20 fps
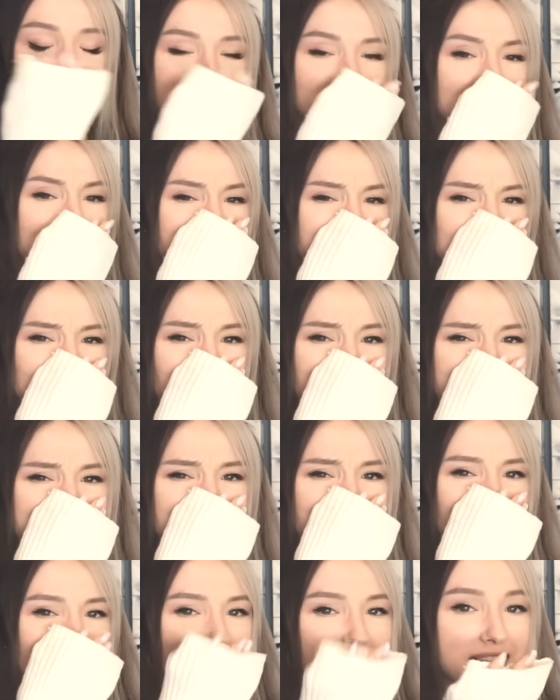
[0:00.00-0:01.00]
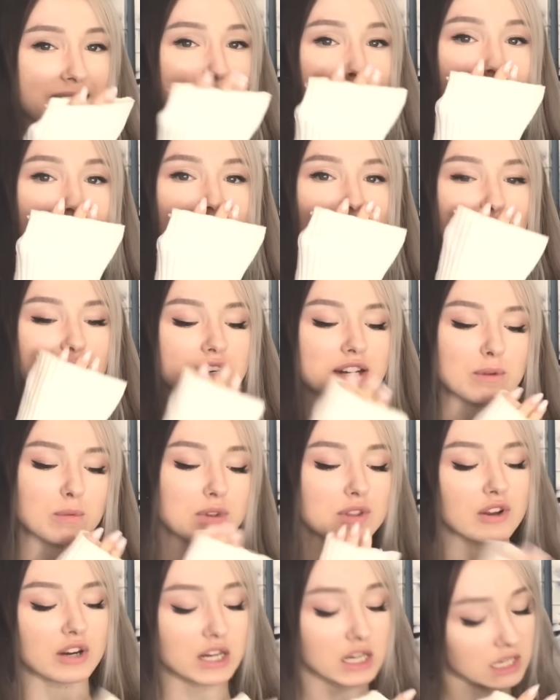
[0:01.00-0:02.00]
like I'm just watching one episode and it
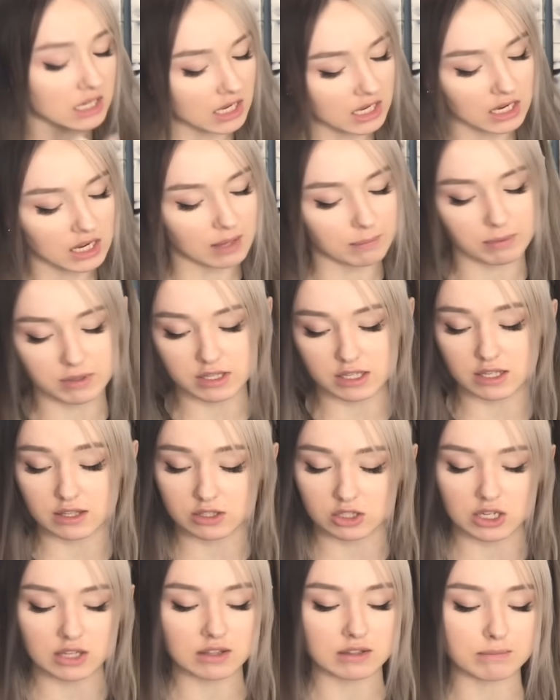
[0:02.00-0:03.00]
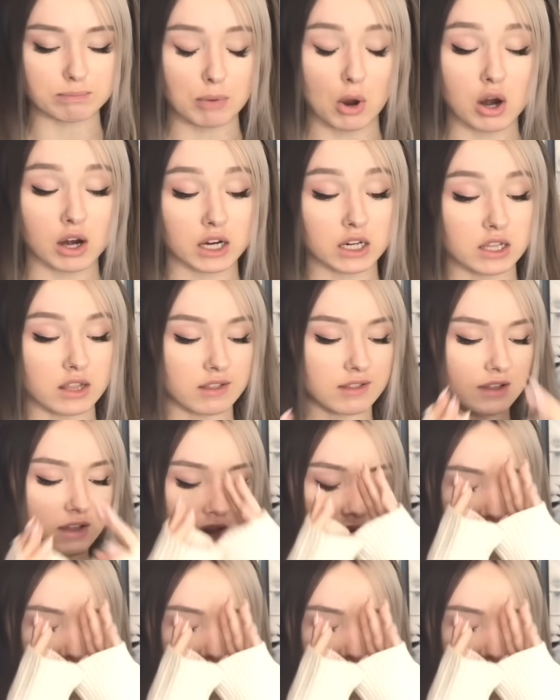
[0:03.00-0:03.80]
was already cut up into just parts.